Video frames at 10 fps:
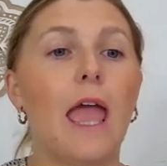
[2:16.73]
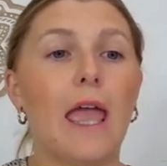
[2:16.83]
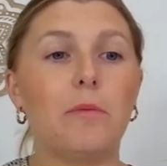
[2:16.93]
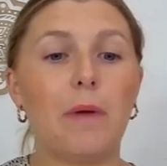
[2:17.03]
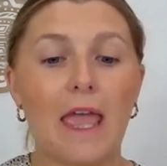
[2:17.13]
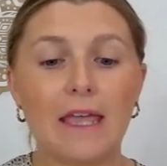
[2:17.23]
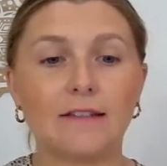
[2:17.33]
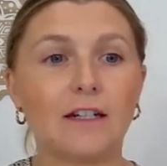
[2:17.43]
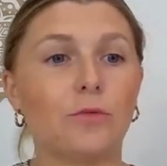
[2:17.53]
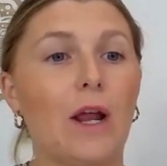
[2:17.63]
and
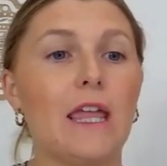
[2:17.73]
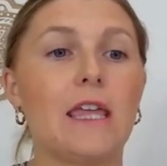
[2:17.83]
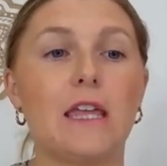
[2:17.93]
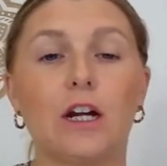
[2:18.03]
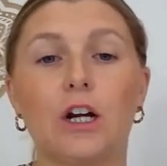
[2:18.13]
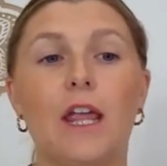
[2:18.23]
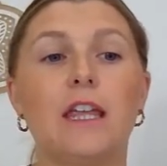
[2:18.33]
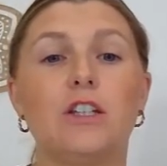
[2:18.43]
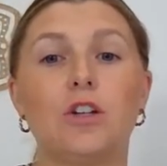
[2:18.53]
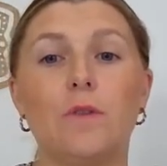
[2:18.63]
paste it right here
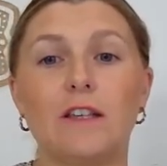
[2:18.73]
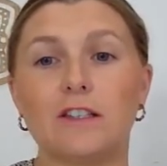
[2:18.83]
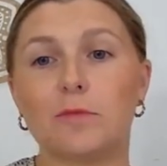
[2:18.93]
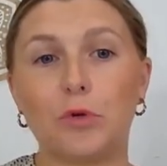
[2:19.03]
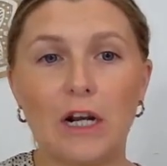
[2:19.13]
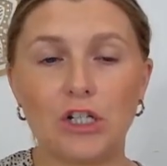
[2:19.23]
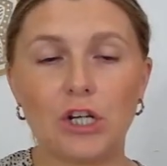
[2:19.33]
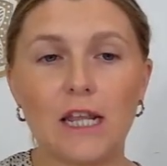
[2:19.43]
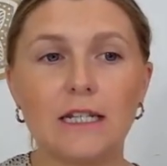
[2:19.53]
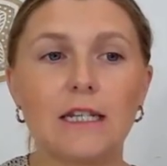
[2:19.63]
into this
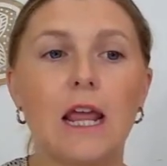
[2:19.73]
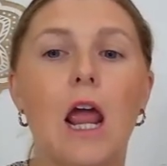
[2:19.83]
spreadsheet.